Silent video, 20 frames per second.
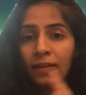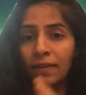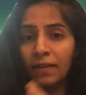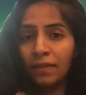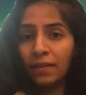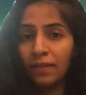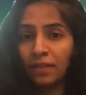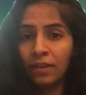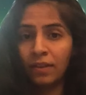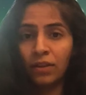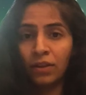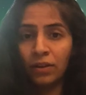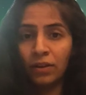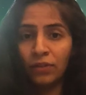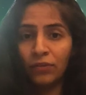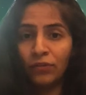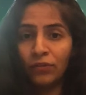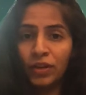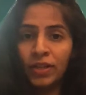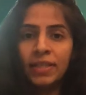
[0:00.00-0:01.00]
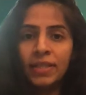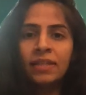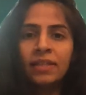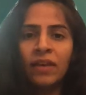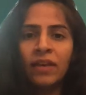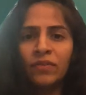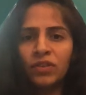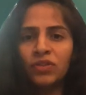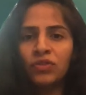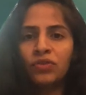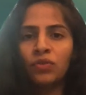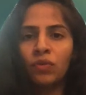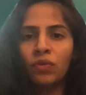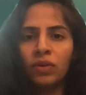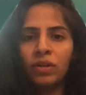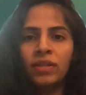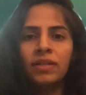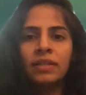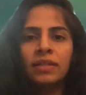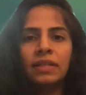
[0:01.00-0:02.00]
the first 7
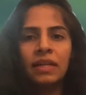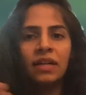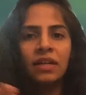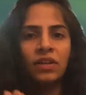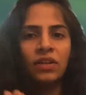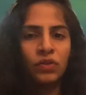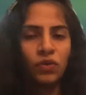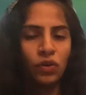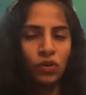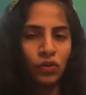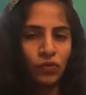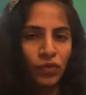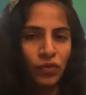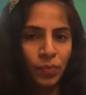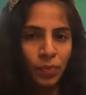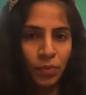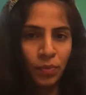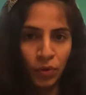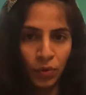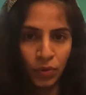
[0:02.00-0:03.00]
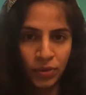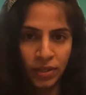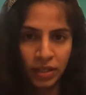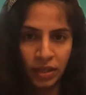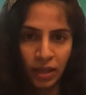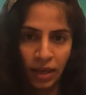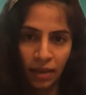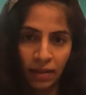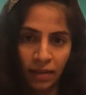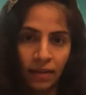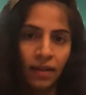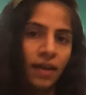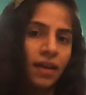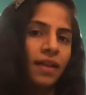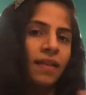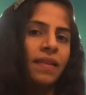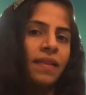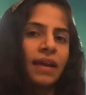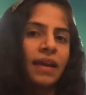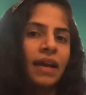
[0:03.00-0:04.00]
stories are sort of a prose style,
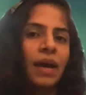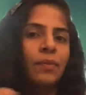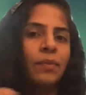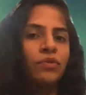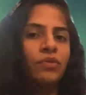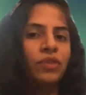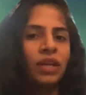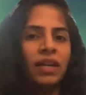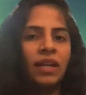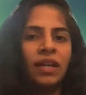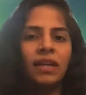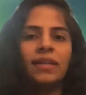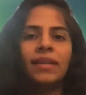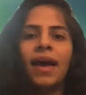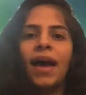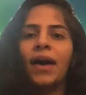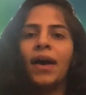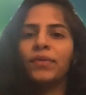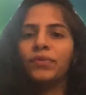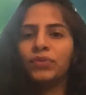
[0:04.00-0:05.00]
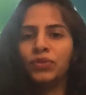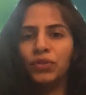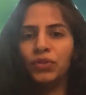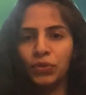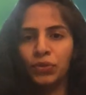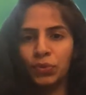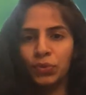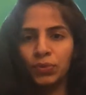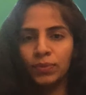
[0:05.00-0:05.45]
like I'm reading it out to you.